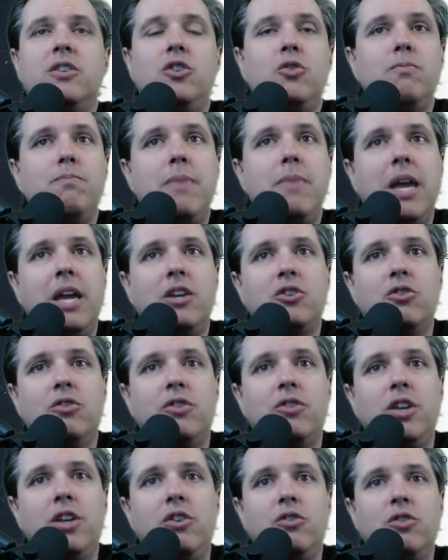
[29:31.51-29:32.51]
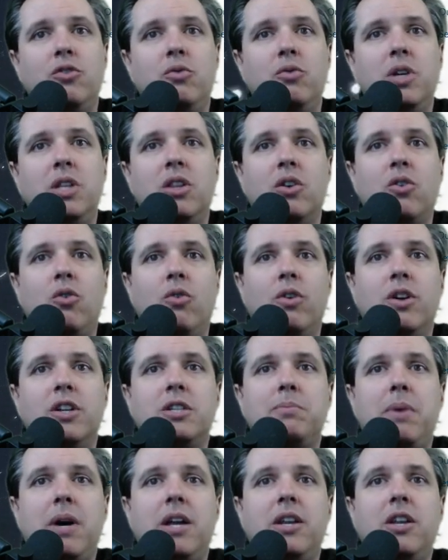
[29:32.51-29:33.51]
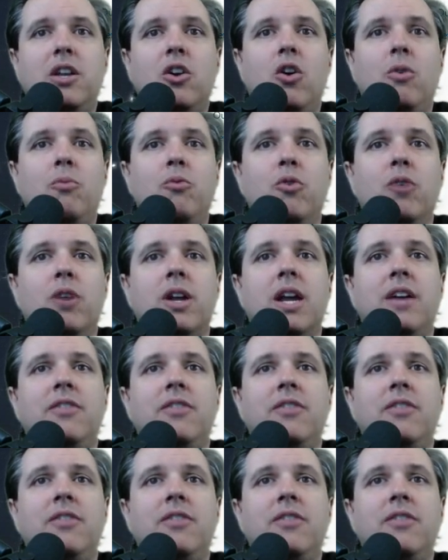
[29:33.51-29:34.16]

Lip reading: You make sure that you're doing the corresponding homework,